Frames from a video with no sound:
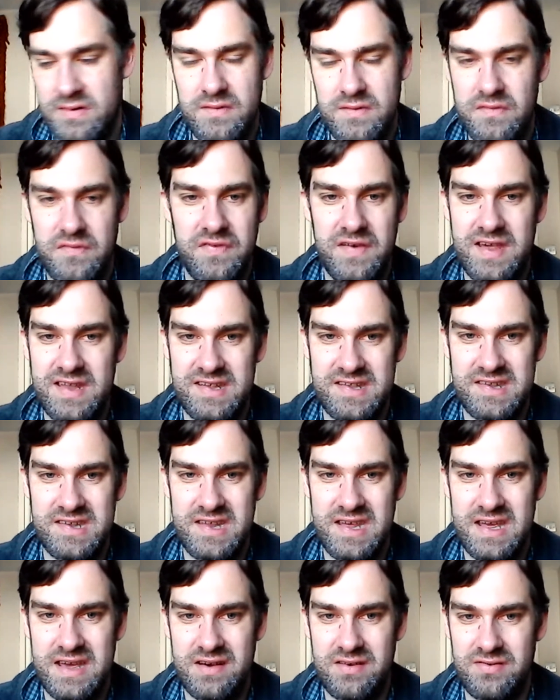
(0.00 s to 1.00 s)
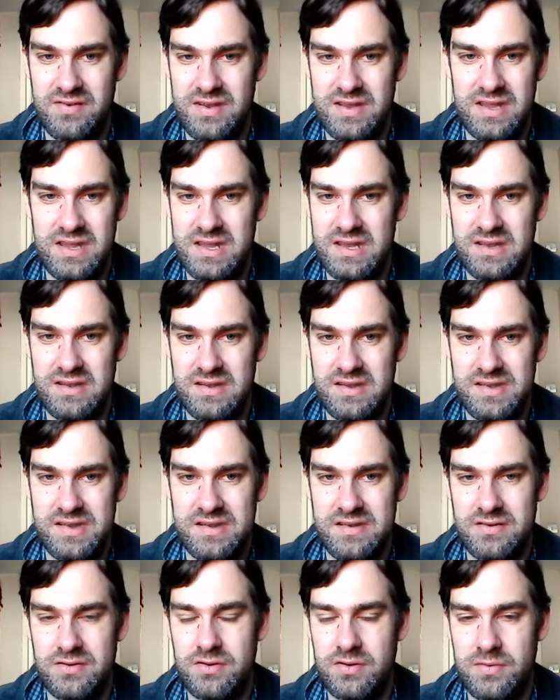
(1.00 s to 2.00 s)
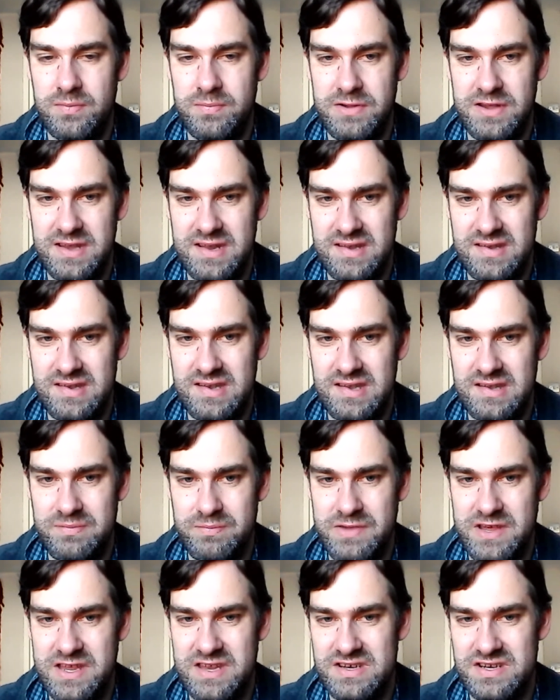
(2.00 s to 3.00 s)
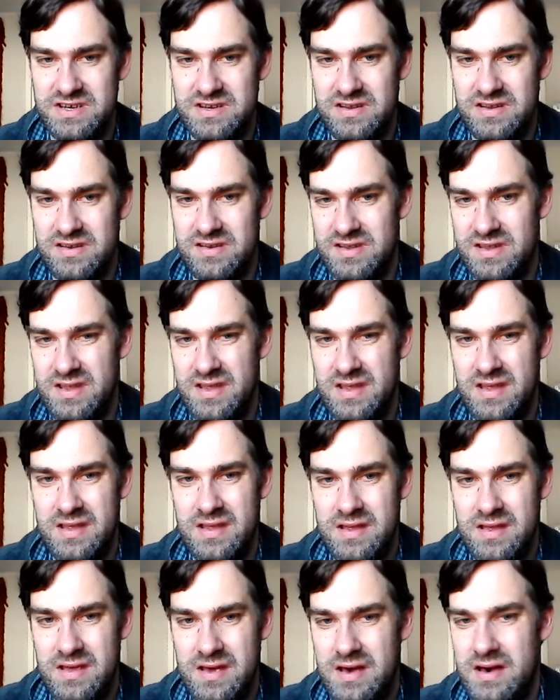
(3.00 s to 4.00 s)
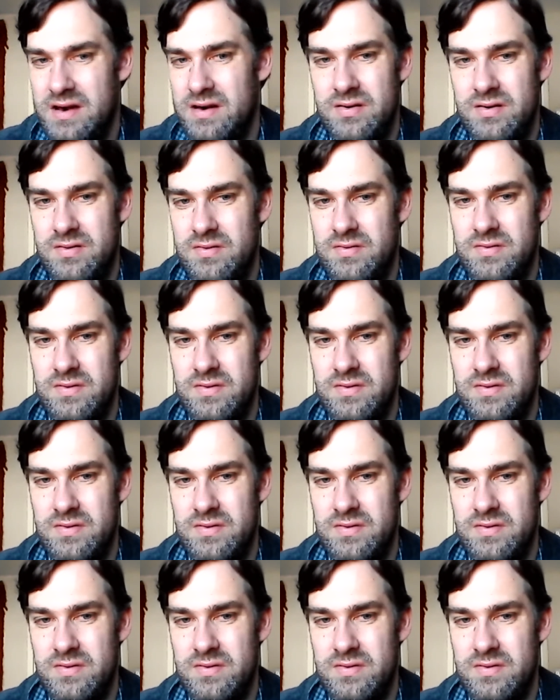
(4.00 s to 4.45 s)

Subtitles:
Fez down in the store because he's mentioned, oh.